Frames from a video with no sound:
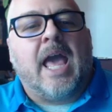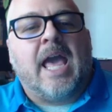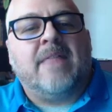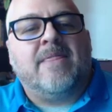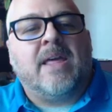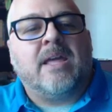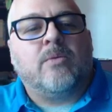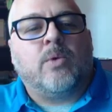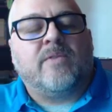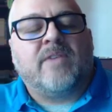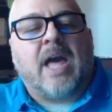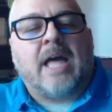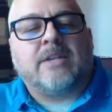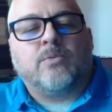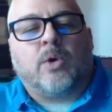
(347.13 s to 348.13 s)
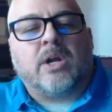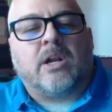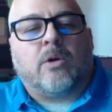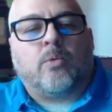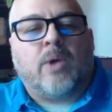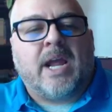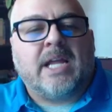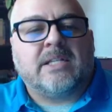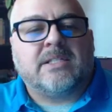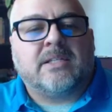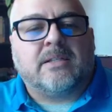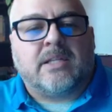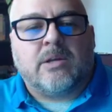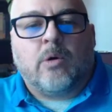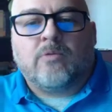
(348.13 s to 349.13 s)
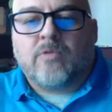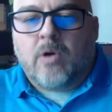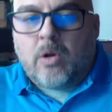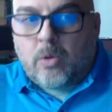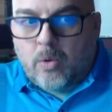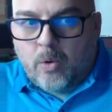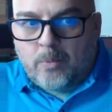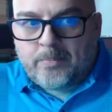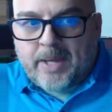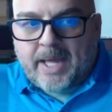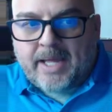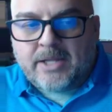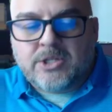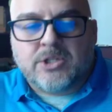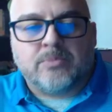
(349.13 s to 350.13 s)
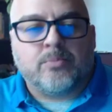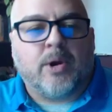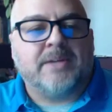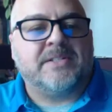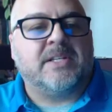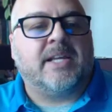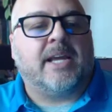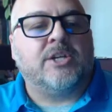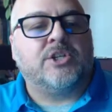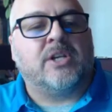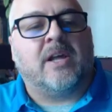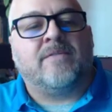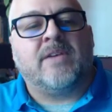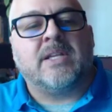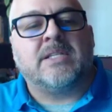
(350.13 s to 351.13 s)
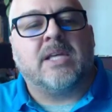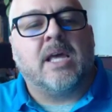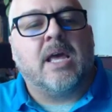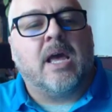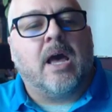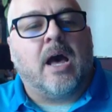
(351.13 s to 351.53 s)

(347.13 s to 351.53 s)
And then we're going to rate the overall homepage and presentation of it,